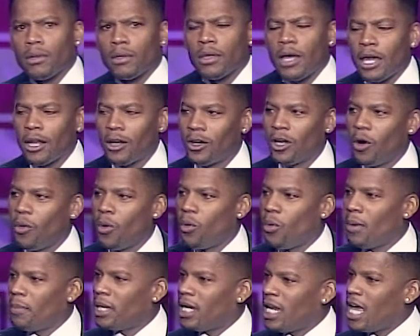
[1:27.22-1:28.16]
I don't know what
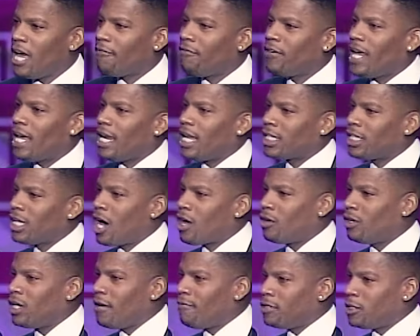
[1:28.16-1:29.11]
women laughing at, like y'all
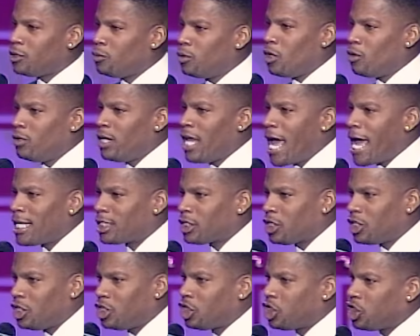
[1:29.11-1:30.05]
don't never do no
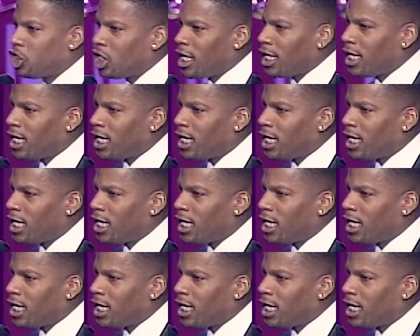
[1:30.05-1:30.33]
nasty shit,